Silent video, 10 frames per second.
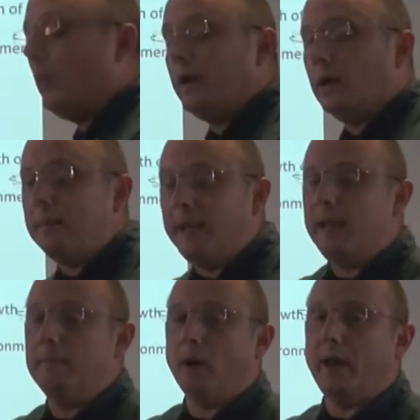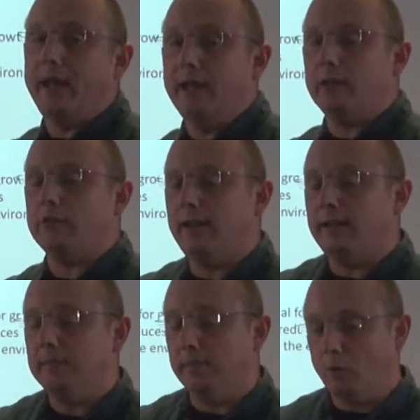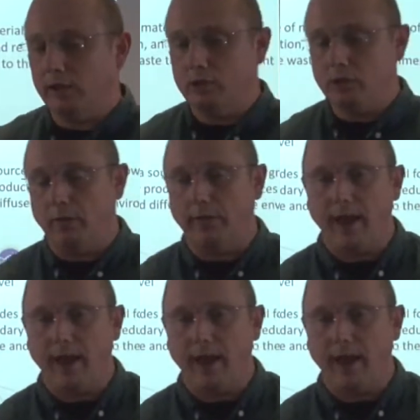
we mean by Integrated Multi-Trophic